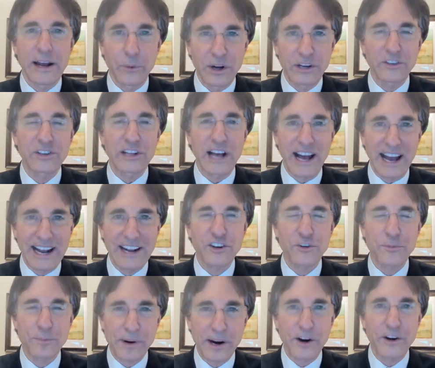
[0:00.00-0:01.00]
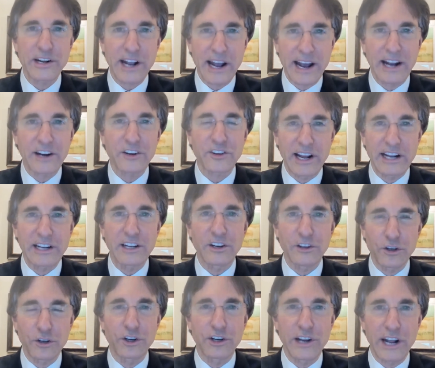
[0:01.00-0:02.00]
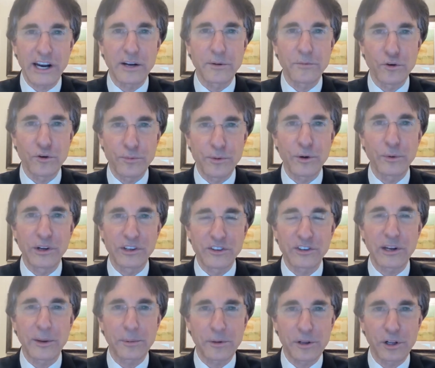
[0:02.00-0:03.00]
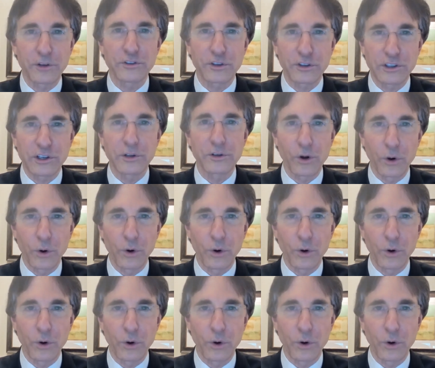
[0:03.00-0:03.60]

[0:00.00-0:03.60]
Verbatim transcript: What is the highest priority action I can do today to move me one step closer in the